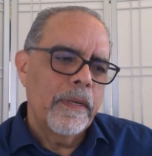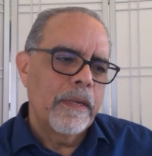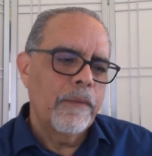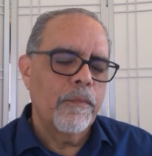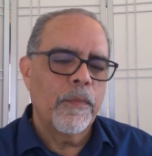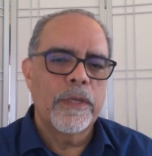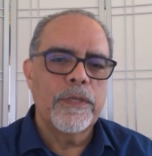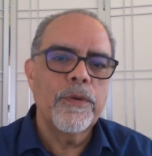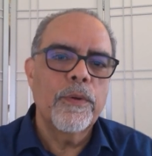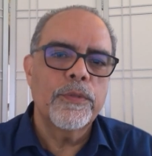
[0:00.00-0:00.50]

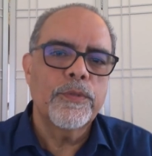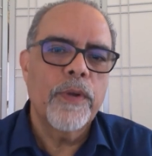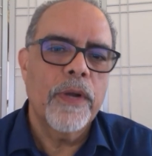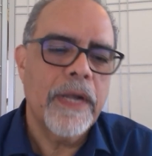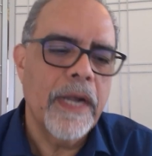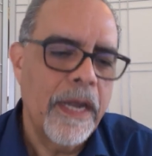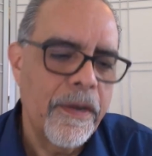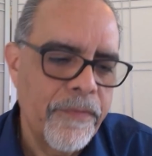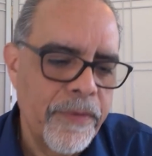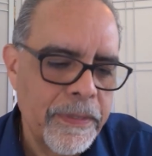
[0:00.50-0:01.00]
when you go to a
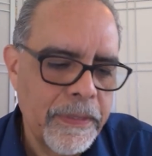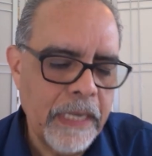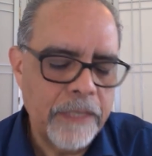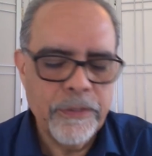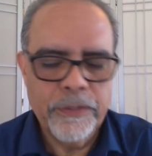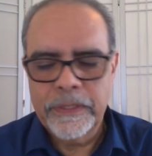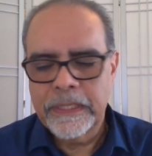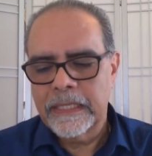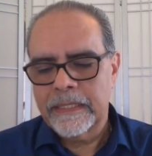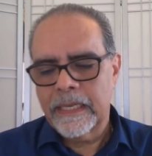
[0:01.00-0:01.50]
conference, I
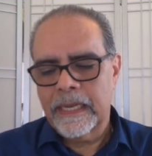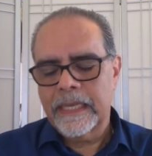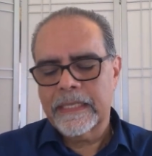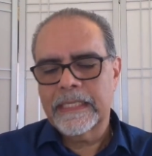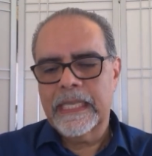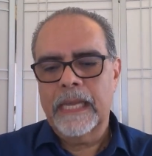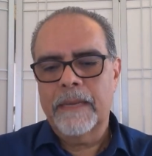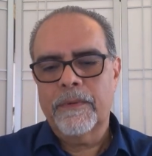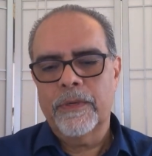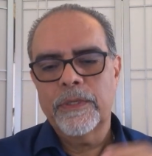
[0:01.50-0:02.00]
use this as an
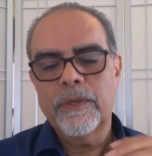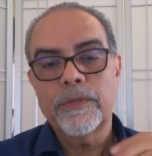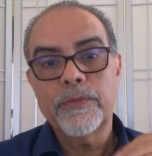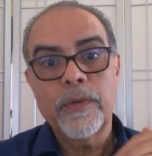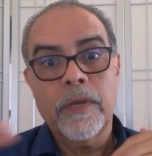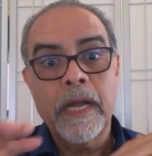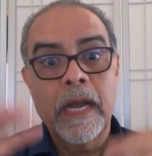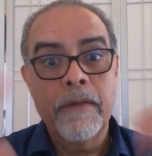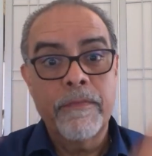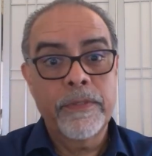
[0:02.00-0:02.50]
example. When you go to a
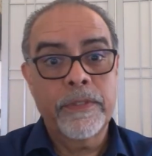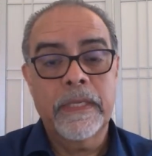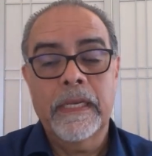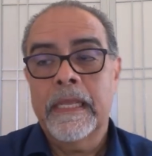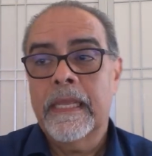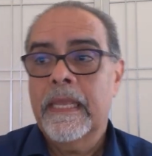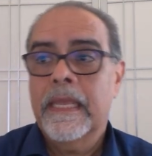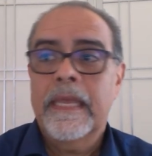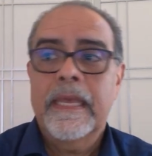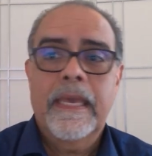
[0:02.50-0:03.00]
conference
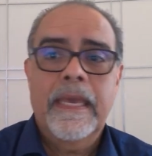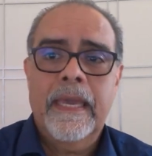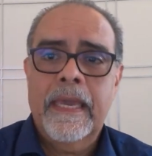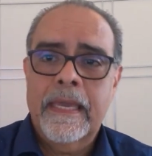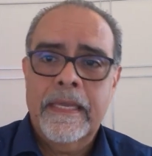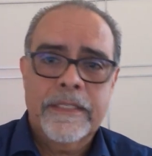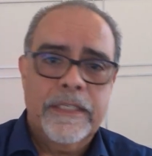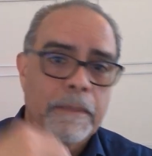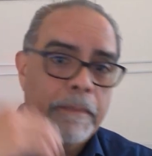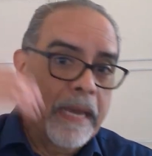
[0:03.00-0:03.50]

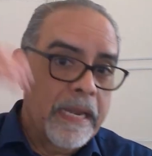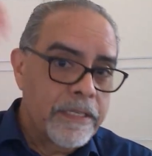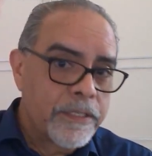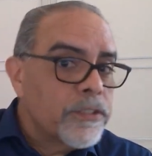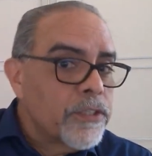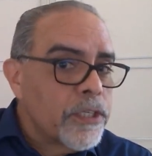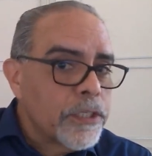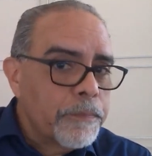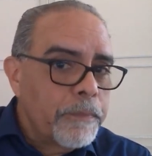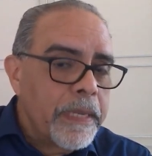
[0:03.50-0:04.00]
and somebody's
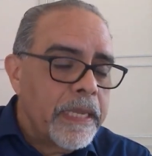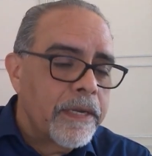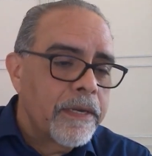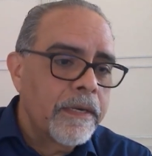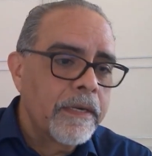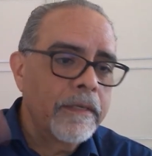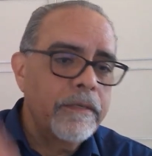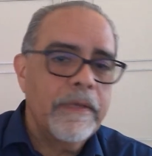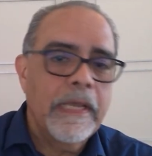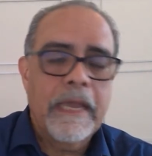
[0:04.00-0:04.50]
just a
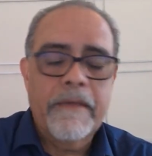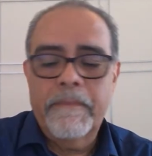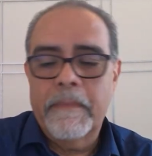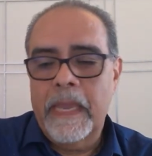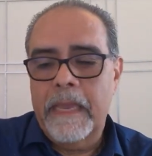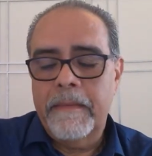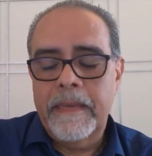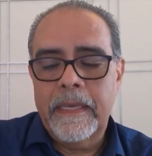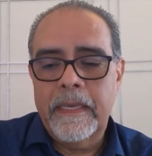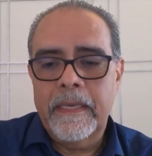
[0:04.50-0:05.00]
speaker, you have
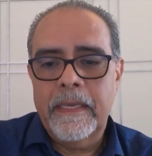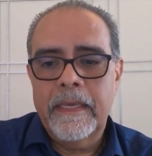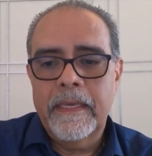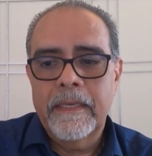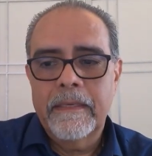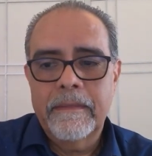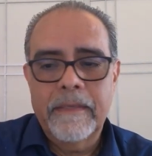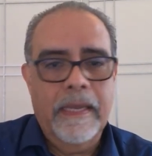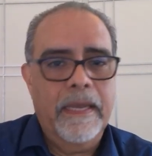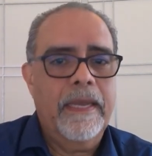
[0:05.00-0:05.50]
maybe,
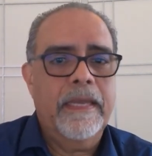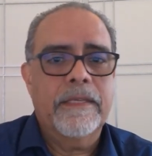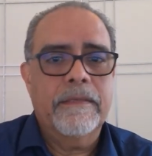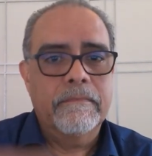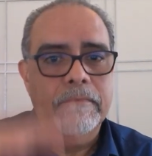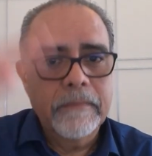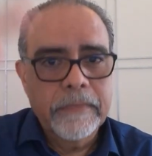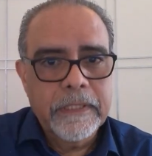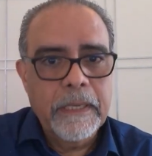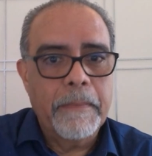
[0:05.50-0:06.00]
hey,
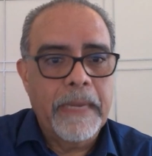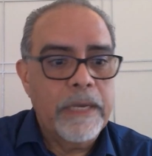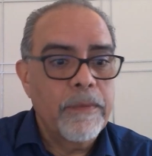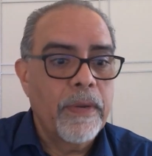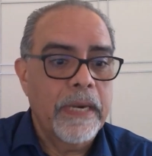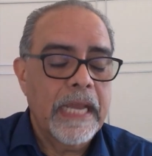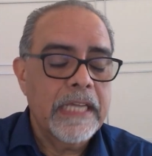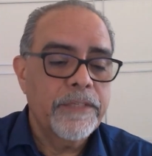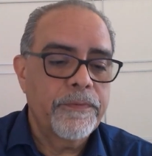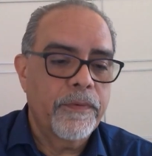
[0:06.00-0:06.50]
somebody
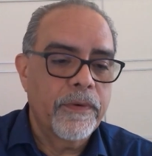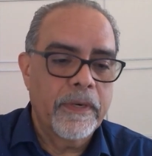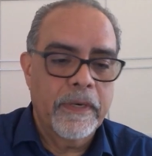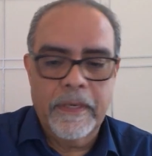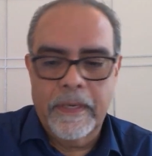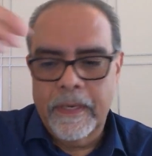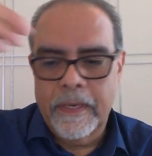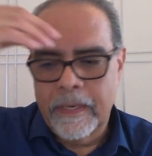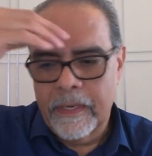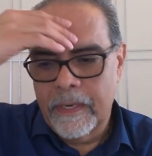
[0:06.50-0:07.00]
want to ask for
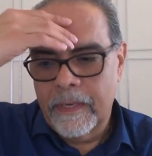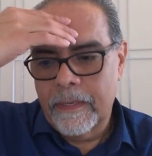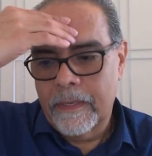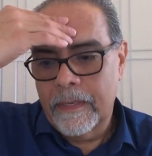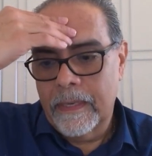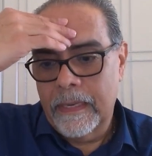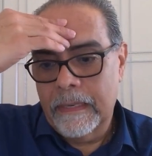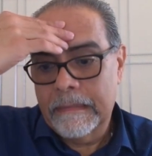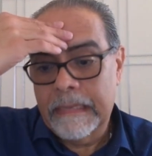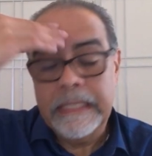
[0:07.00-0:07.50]
or
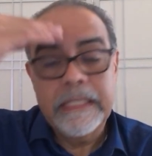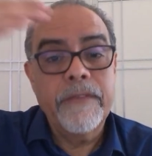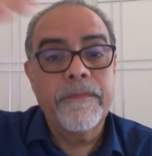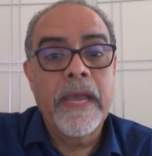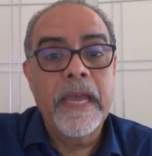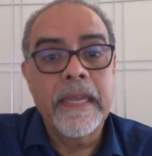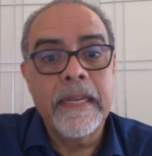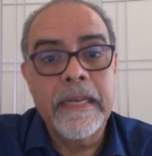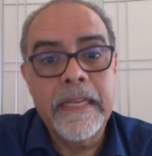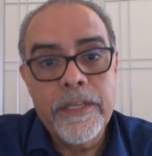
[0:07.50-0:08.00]

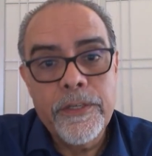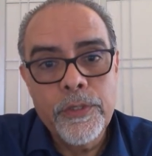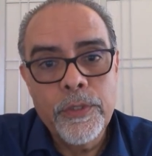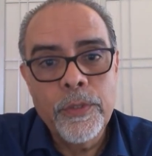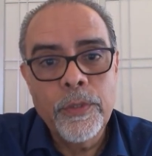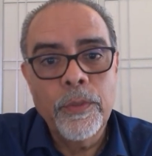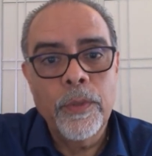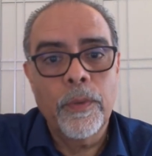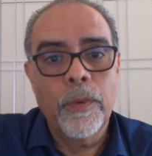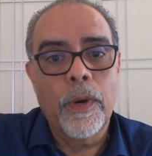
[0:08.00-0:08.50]
identify an
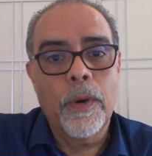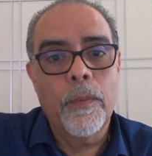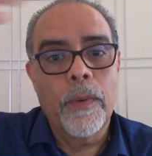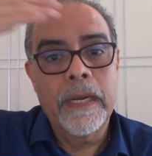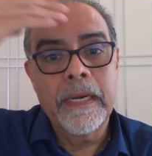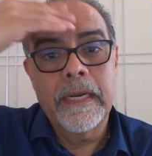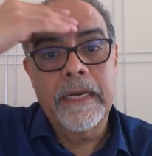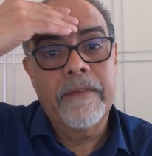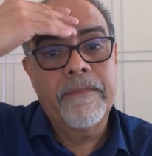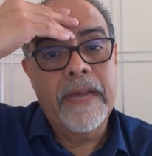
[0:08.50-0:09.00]
issue or want
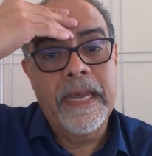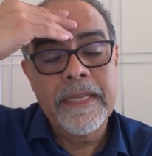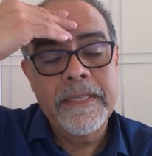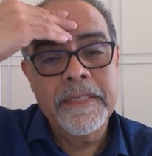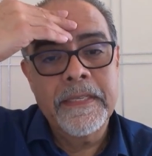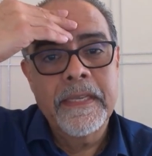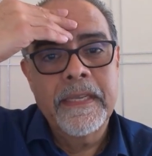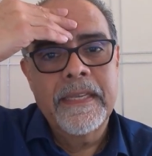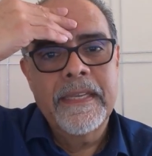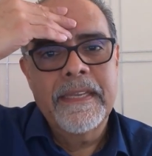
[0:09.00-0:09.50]
an advice.
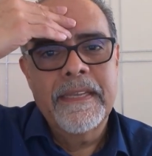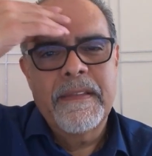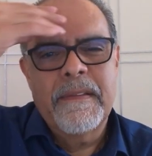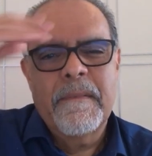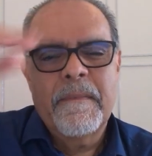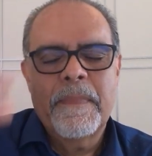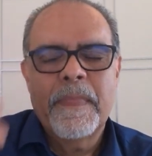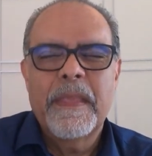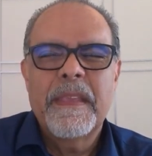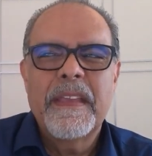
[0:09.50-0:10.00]

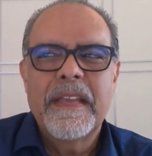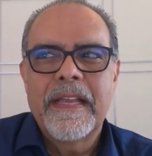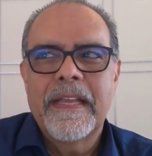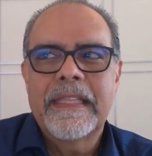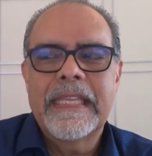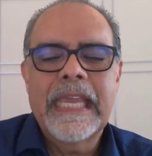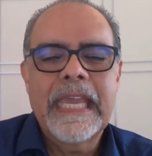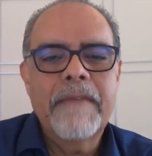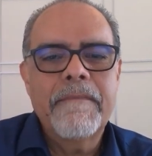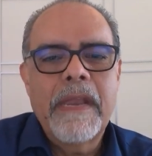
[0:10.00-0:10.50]

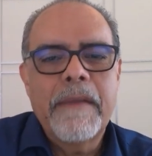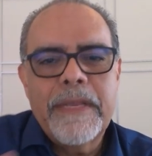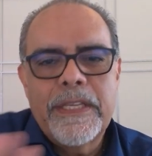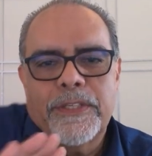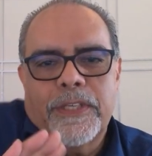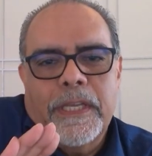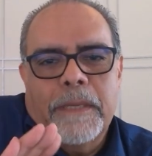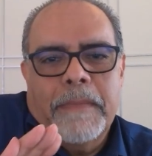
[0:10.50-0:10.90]
They get very timid.